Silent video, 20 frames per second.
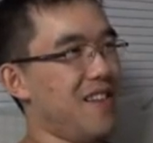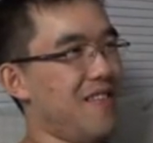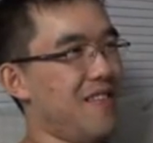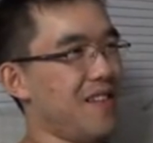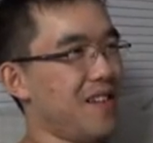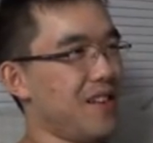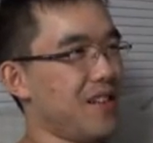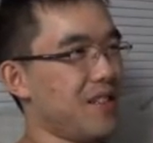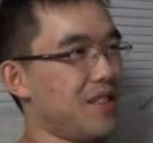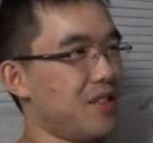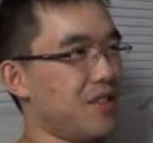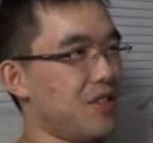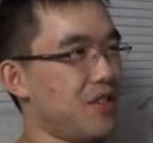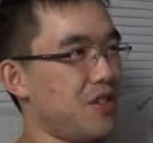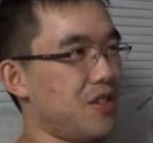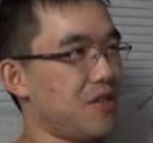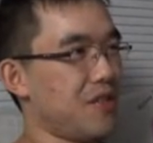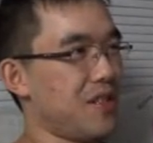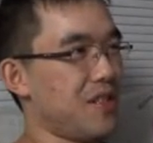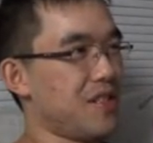now we got a
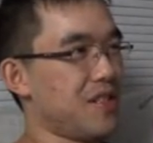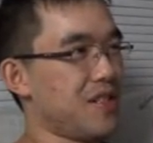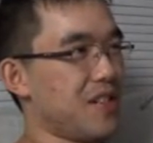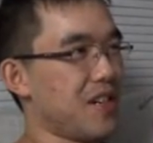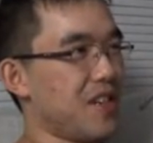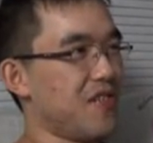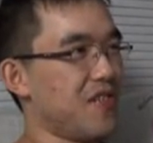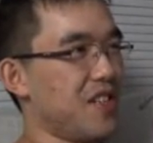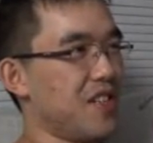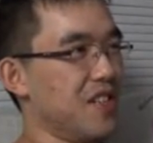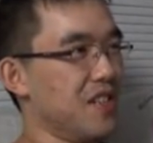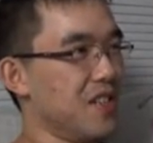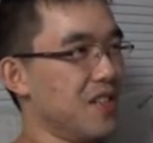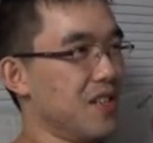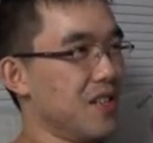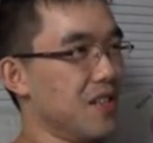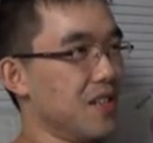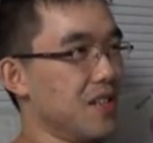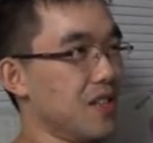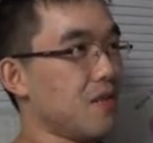shooting segment.
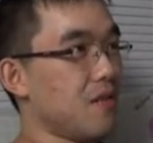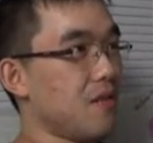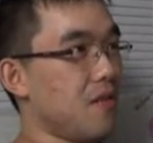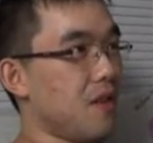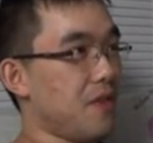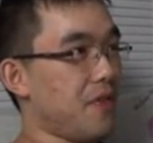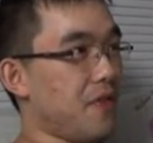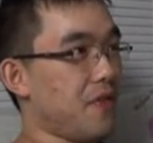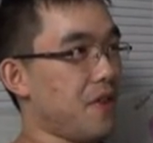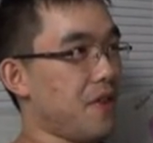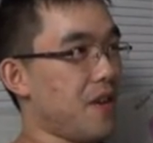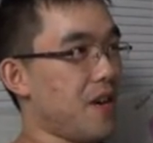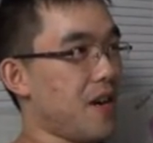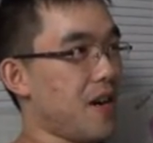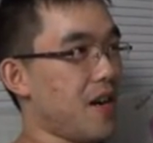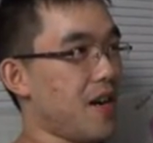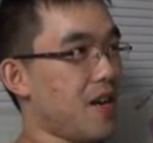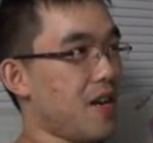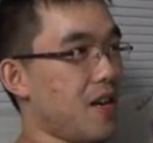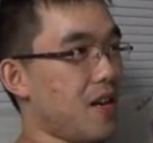What
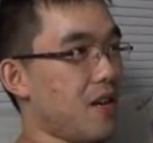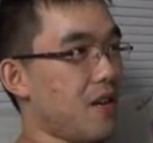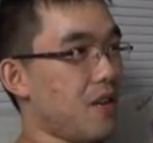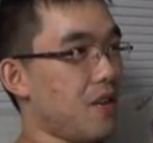variety?